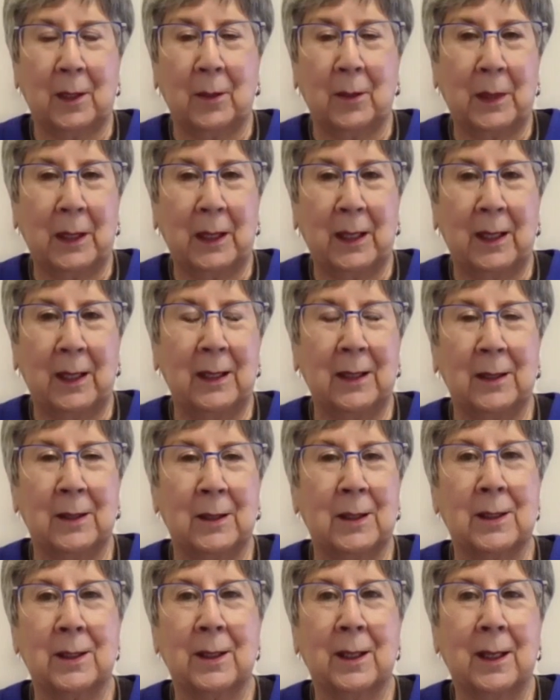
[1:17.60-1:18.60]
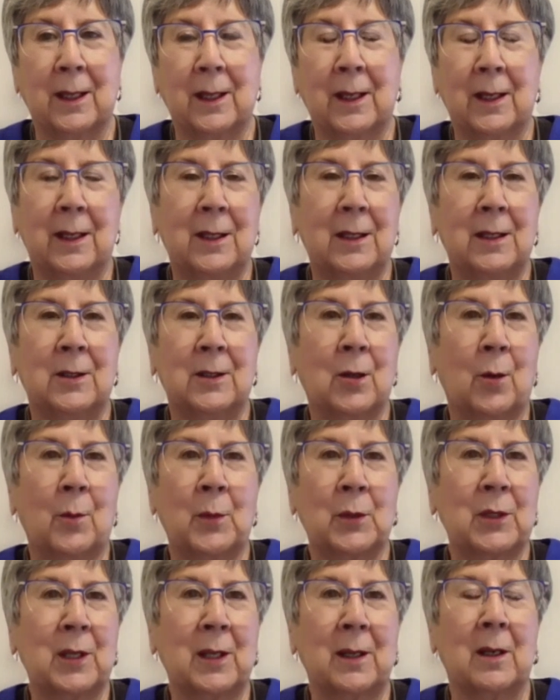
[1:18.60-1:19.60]
Committee is
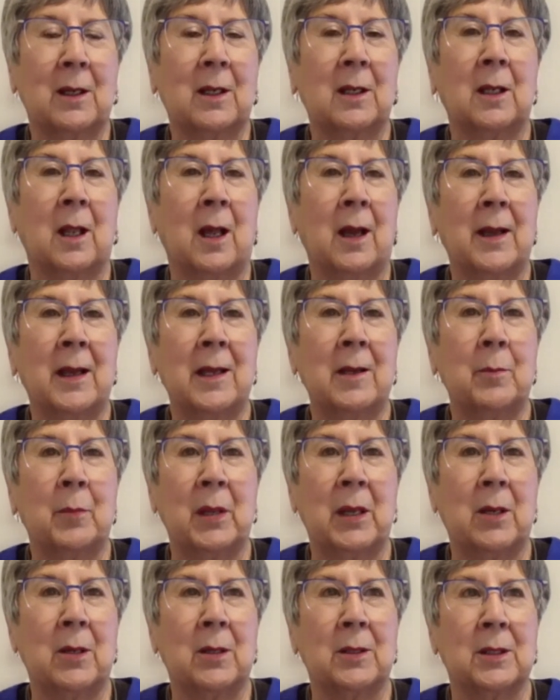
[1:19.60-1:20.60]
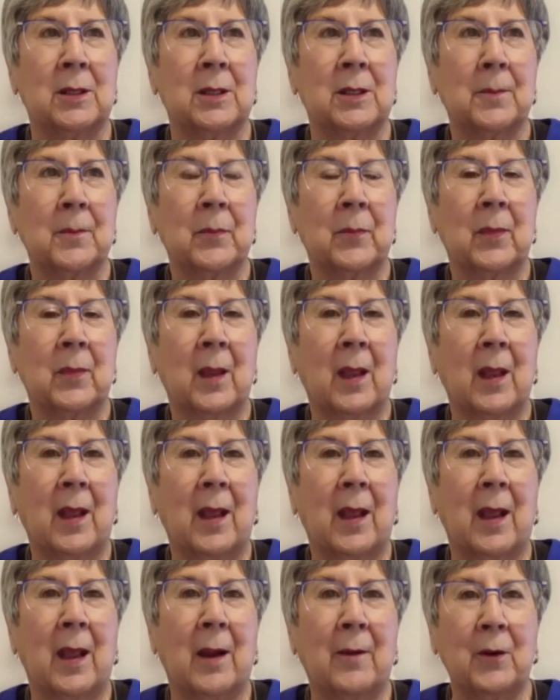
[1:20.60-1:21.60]
almost like a client because
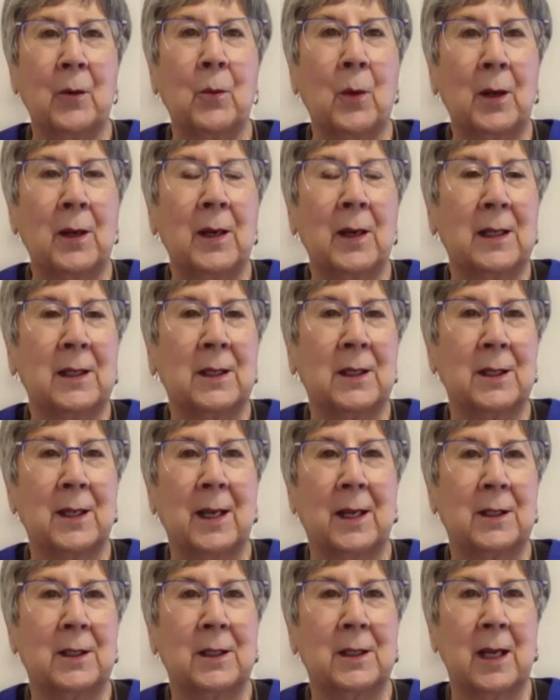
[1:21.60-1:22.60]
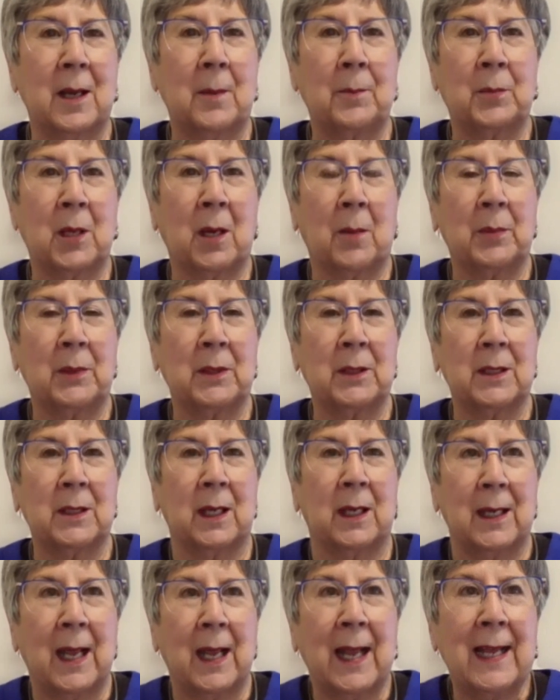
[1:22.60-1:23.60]
everyone has stepped up and
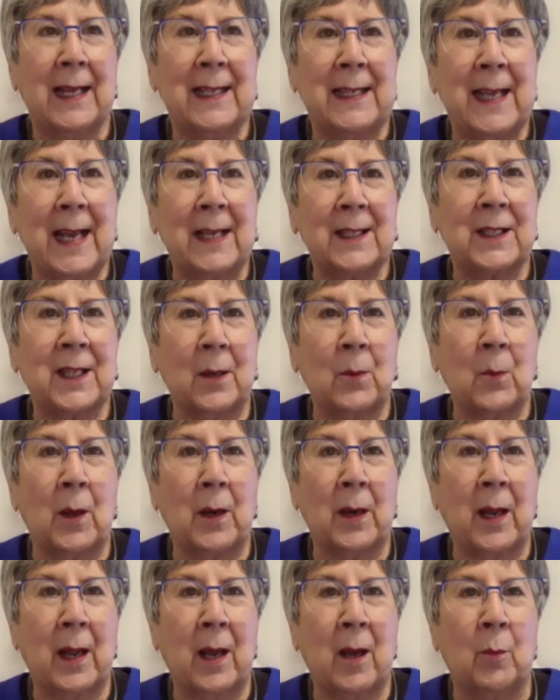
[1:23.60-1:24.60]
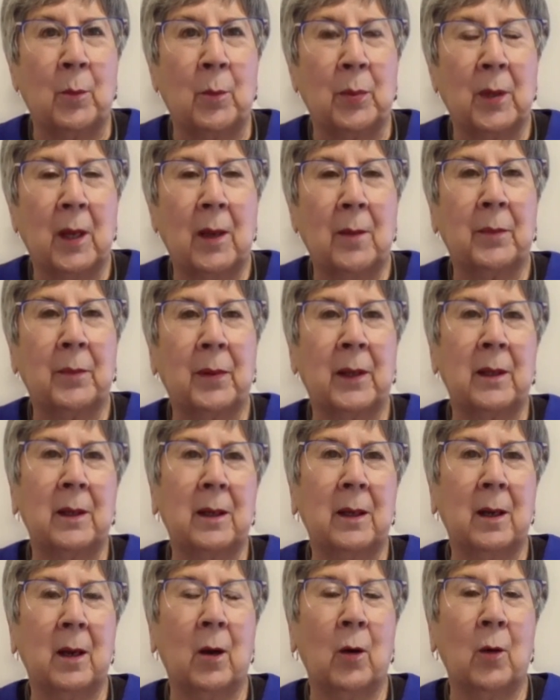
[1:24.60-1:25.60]
said, yes, I want to help,
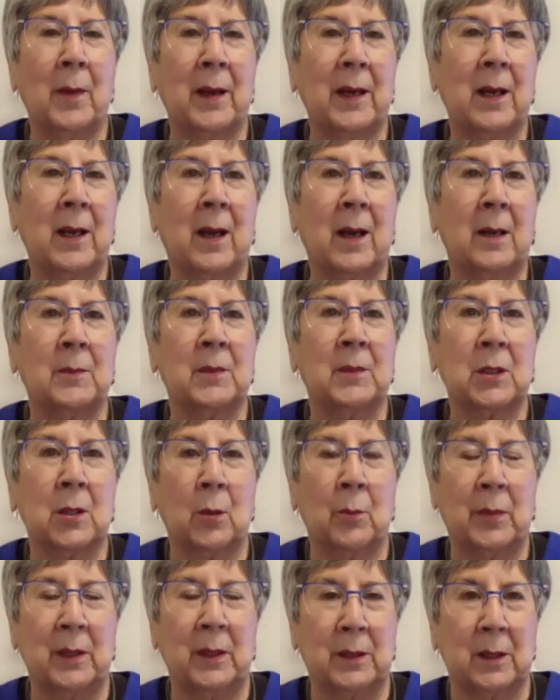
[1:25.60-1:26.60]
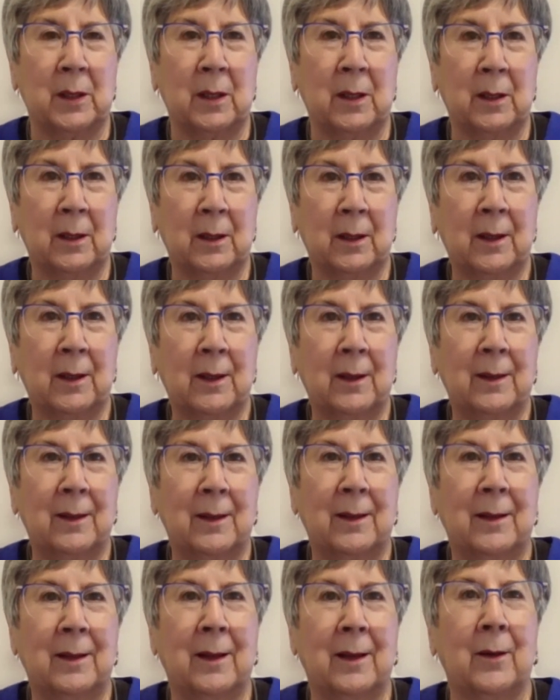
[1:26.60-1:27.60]
but oh my God, I'm so busy.
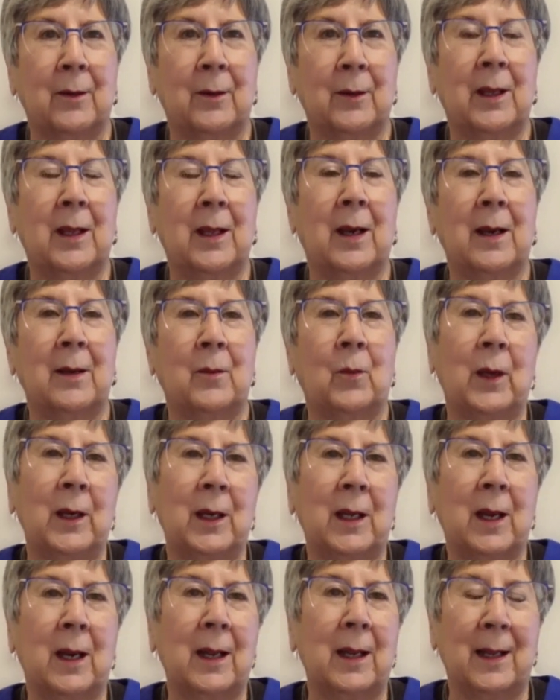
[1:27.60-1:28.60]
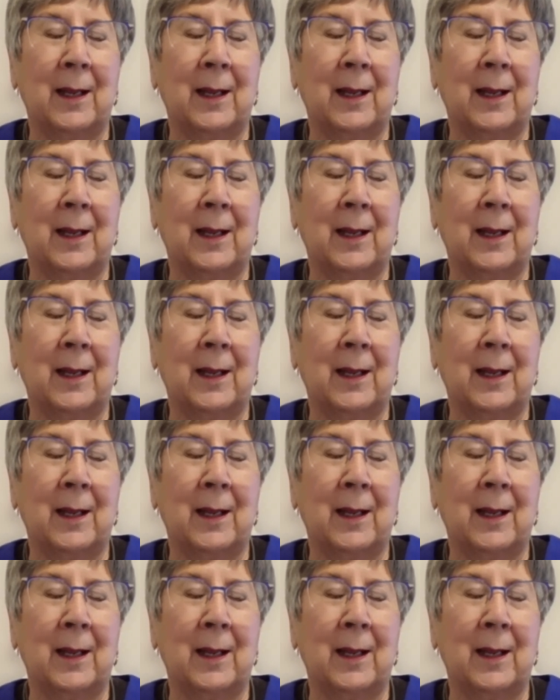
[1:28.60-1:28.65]
When can I?